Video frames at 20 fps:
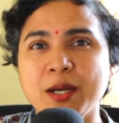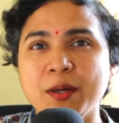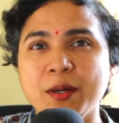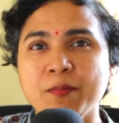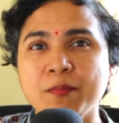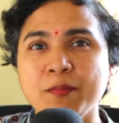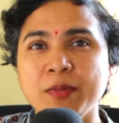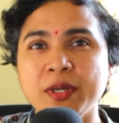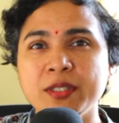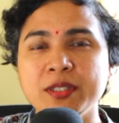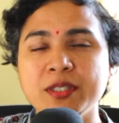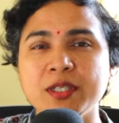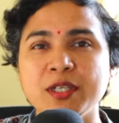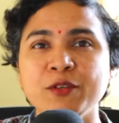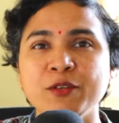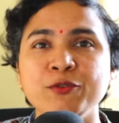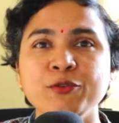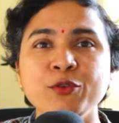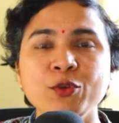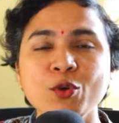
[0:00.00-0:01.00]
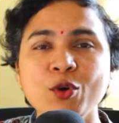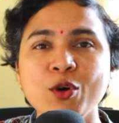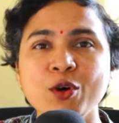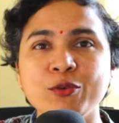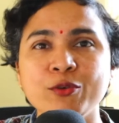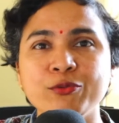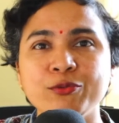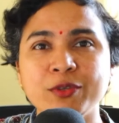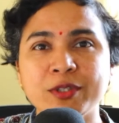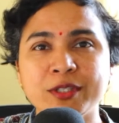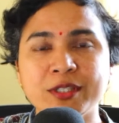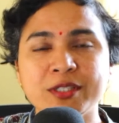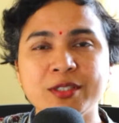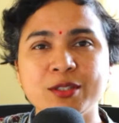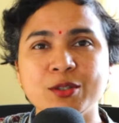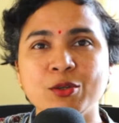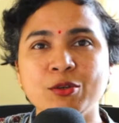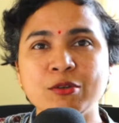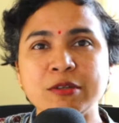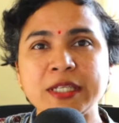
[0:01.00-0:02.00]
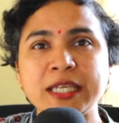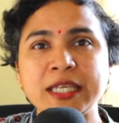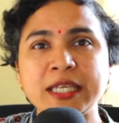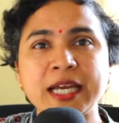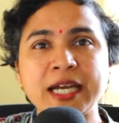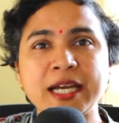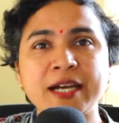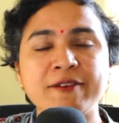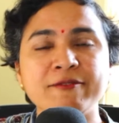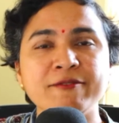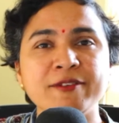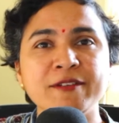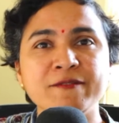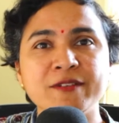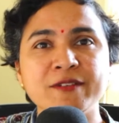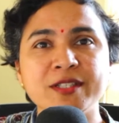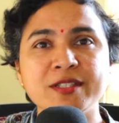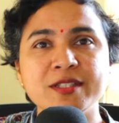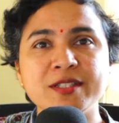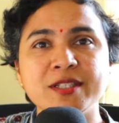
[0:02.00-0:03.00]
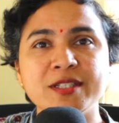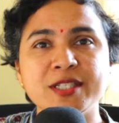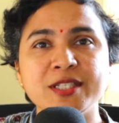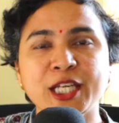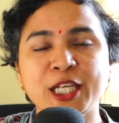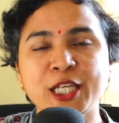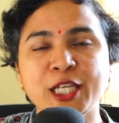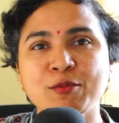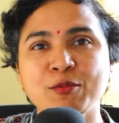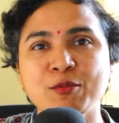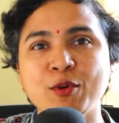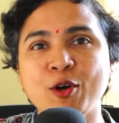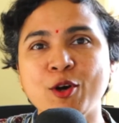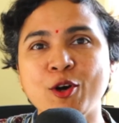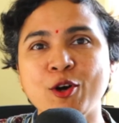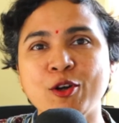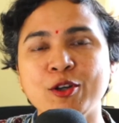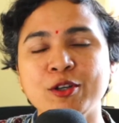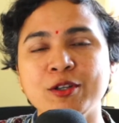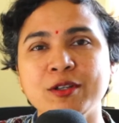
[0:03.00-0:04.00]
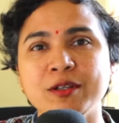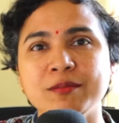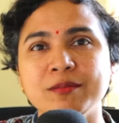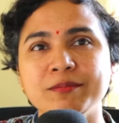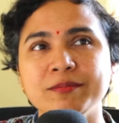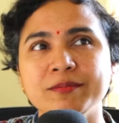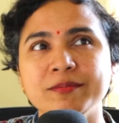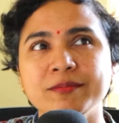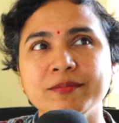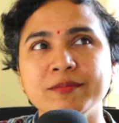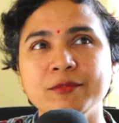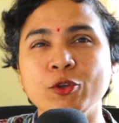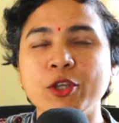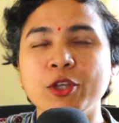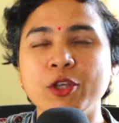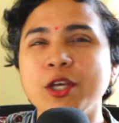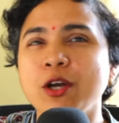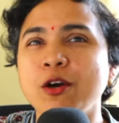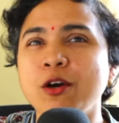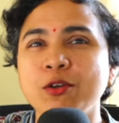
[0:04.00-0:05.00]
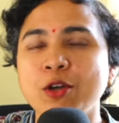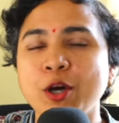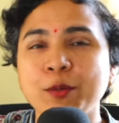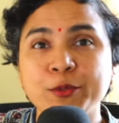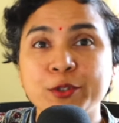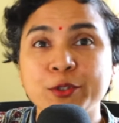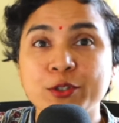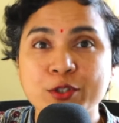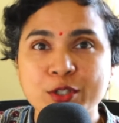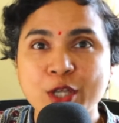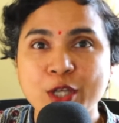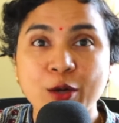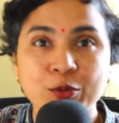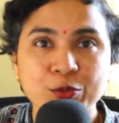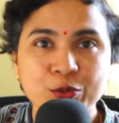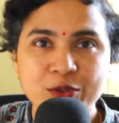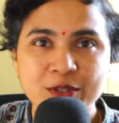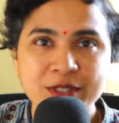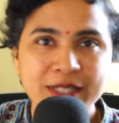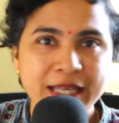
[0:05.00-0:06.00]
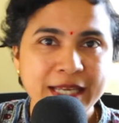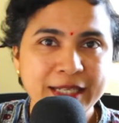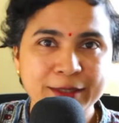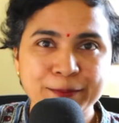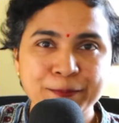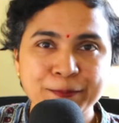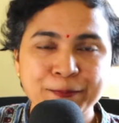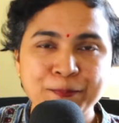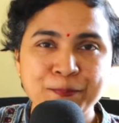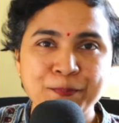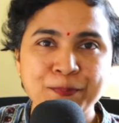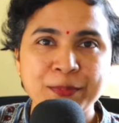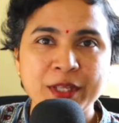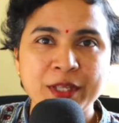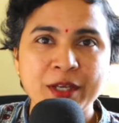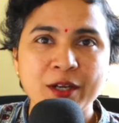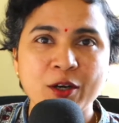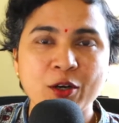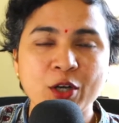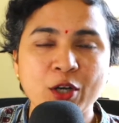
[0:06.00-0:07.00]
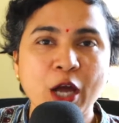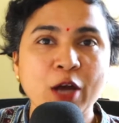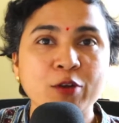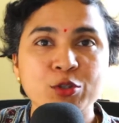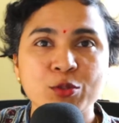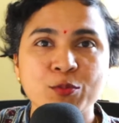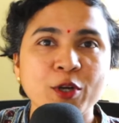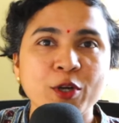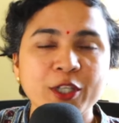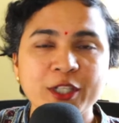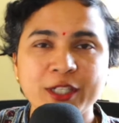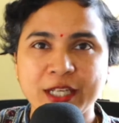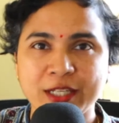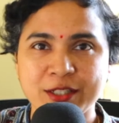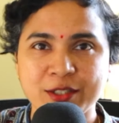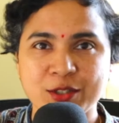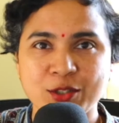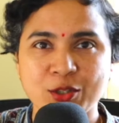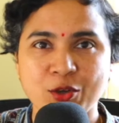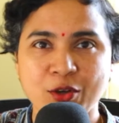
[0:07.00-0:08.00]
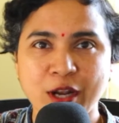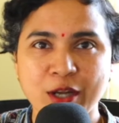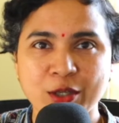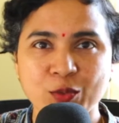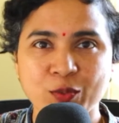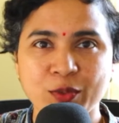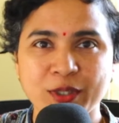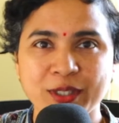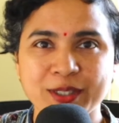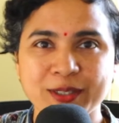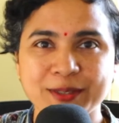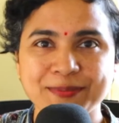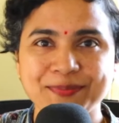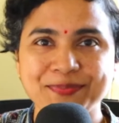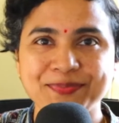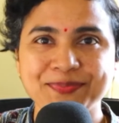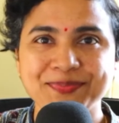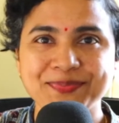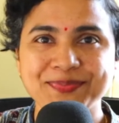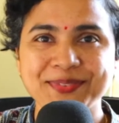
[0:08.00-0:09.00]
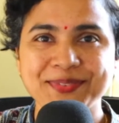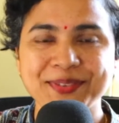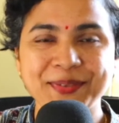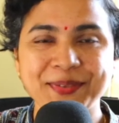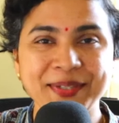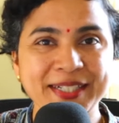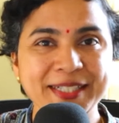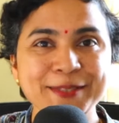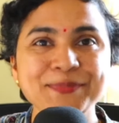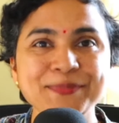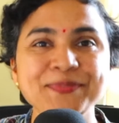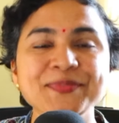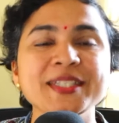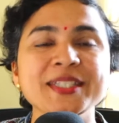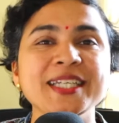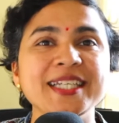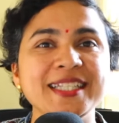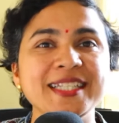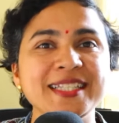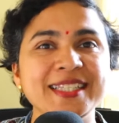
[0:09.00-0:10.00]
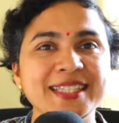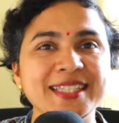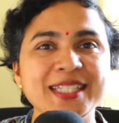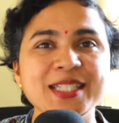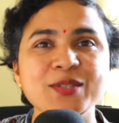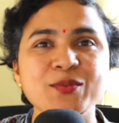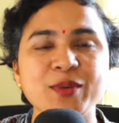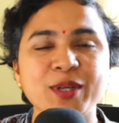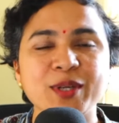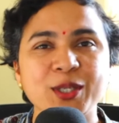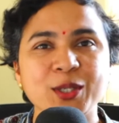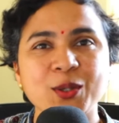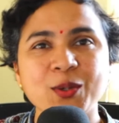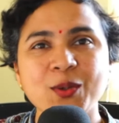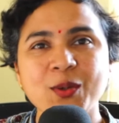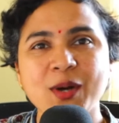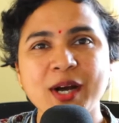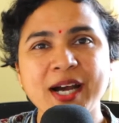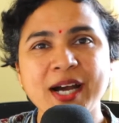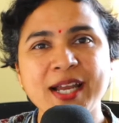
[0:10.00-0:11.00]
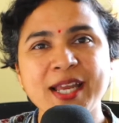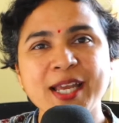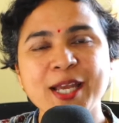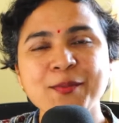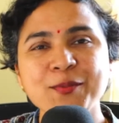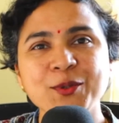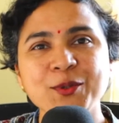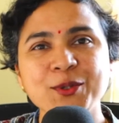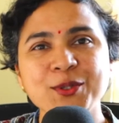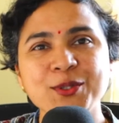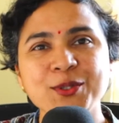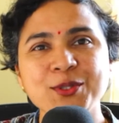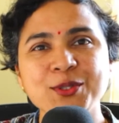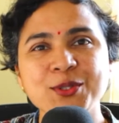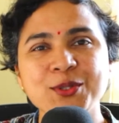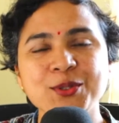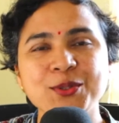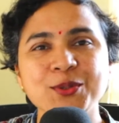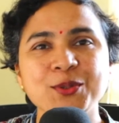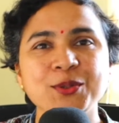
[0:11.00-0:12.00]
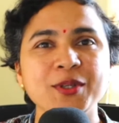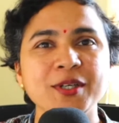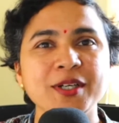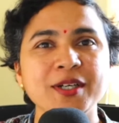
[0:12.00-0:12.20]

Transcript: But a few of us only have invested time on looking out options how to sell or how to monetize your artwork. Well, in this video, I am going to